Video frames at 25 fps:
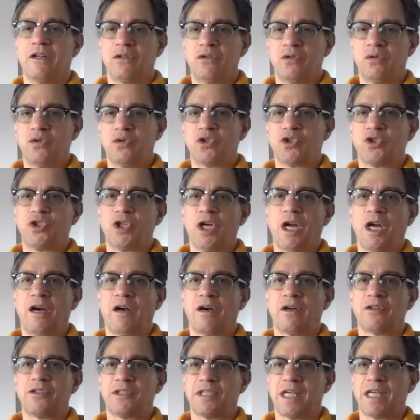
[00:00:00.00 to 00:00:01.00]
to
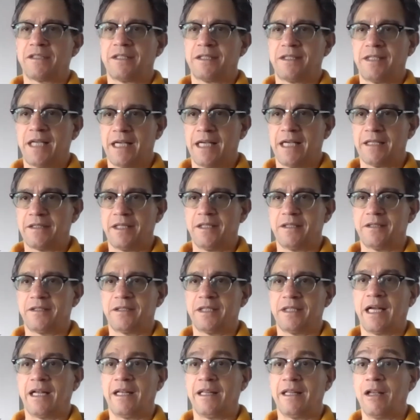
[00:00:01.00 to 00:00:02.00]
share
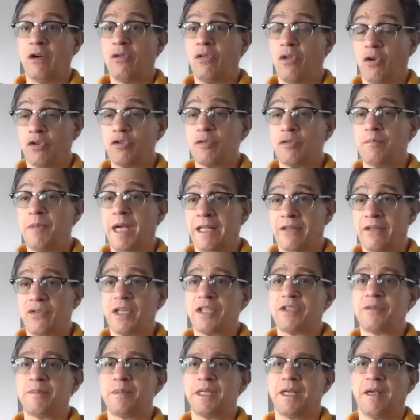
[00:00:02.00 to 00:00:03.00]
successes and those
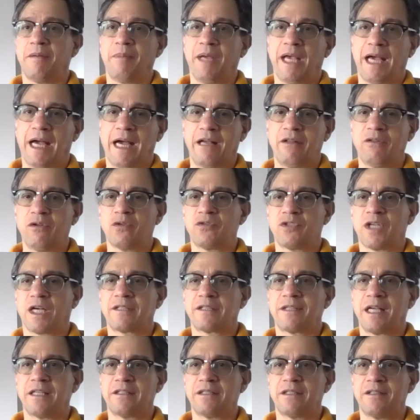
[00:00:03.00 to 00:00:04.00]
metrics behind those
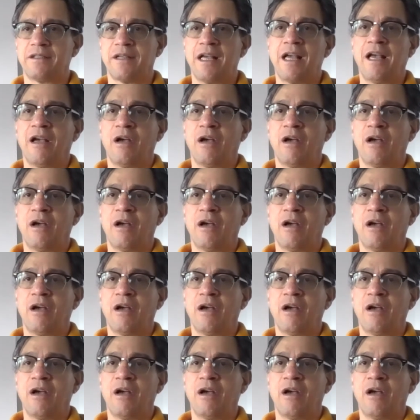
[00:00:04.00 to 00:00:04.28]
successes